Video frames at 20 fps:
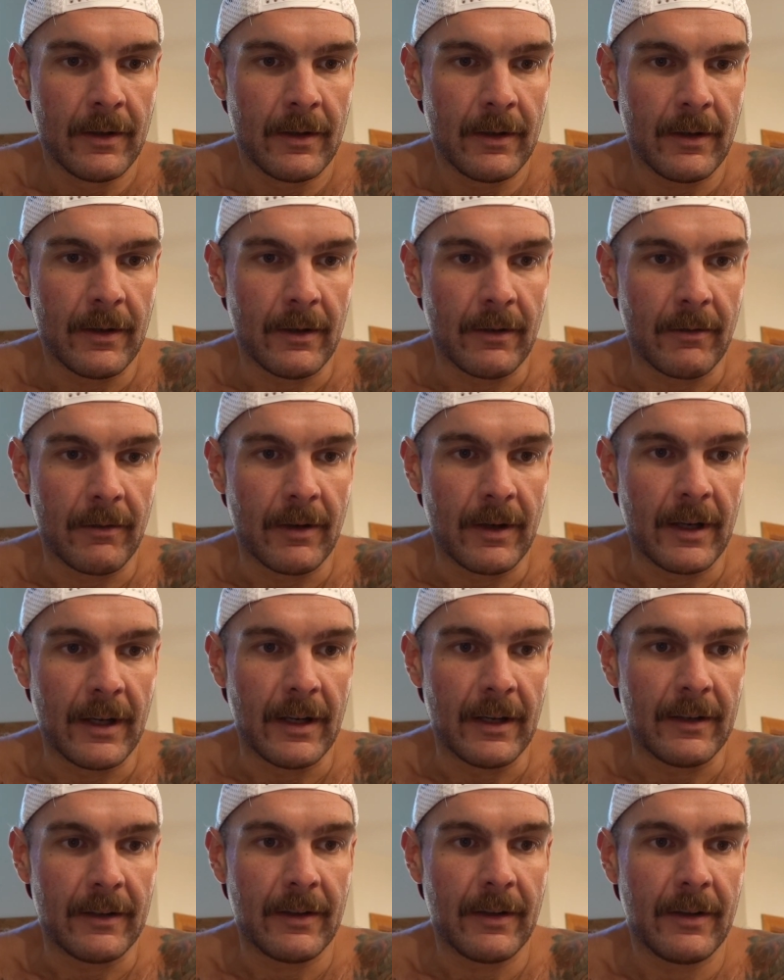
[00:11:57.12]
All
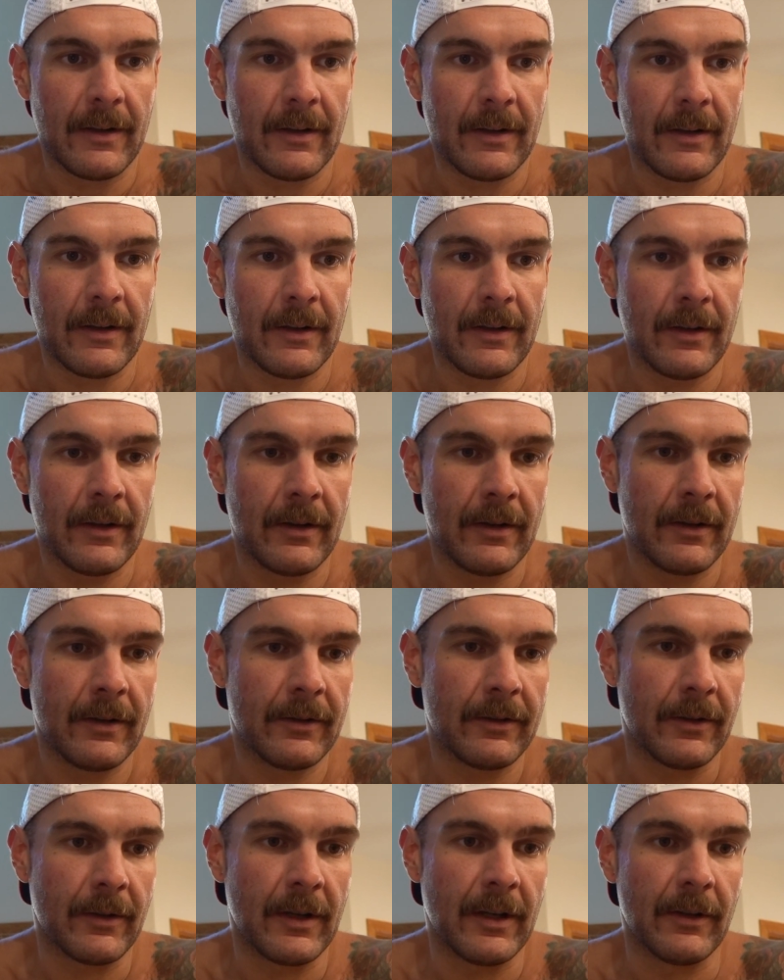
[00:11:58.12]
right,
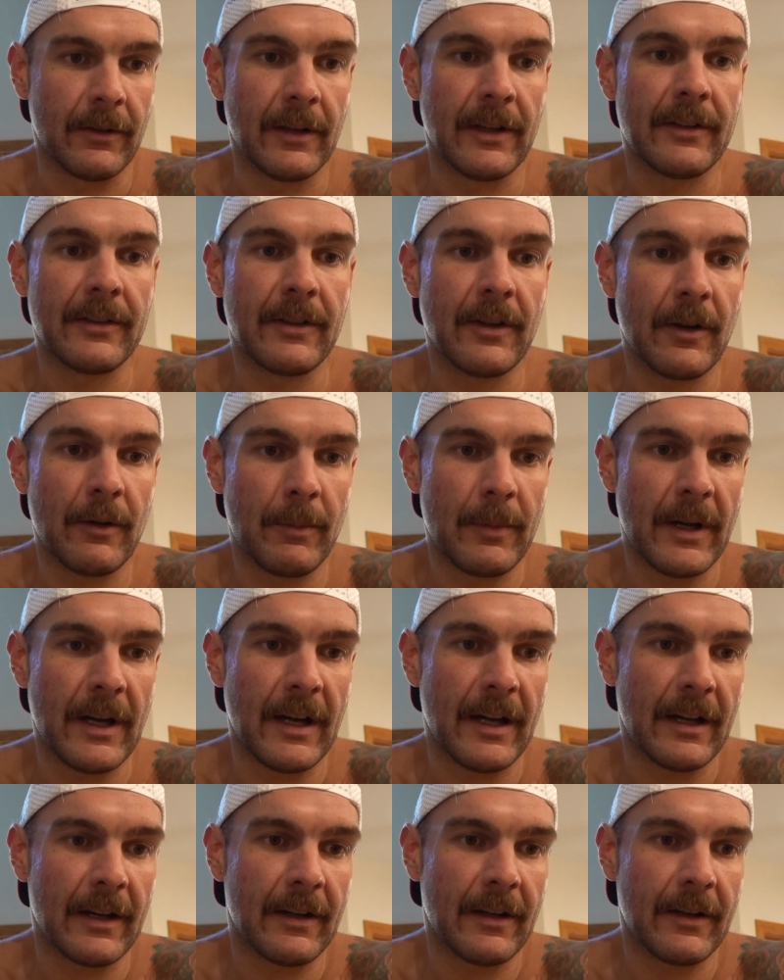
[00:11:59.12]
so here, let's go
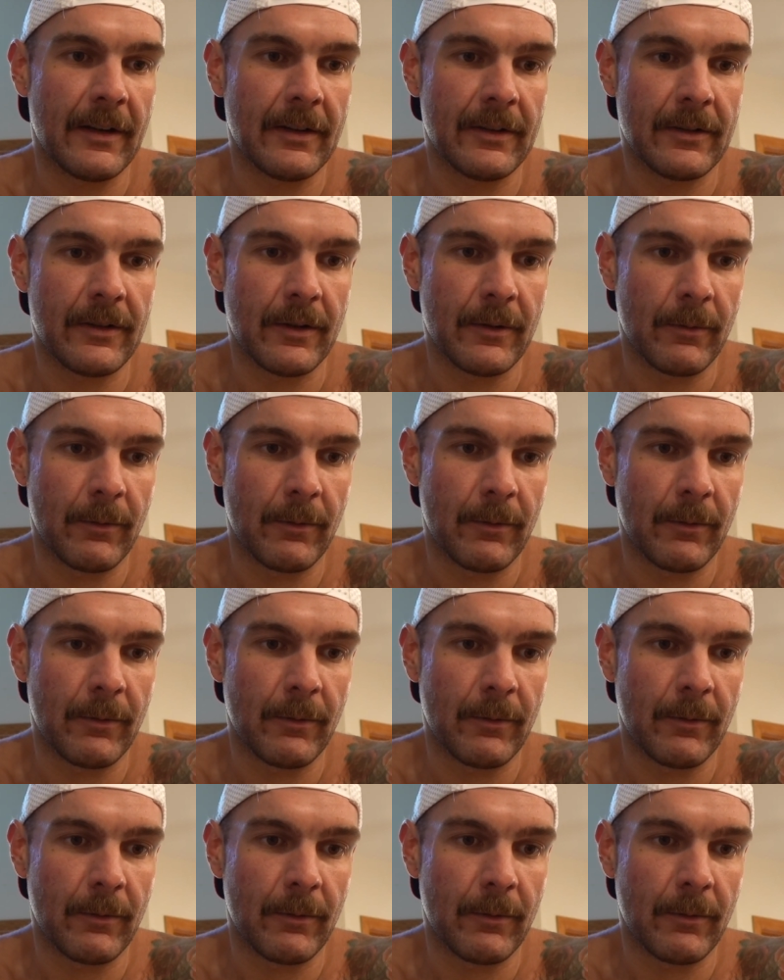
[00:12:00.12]
back to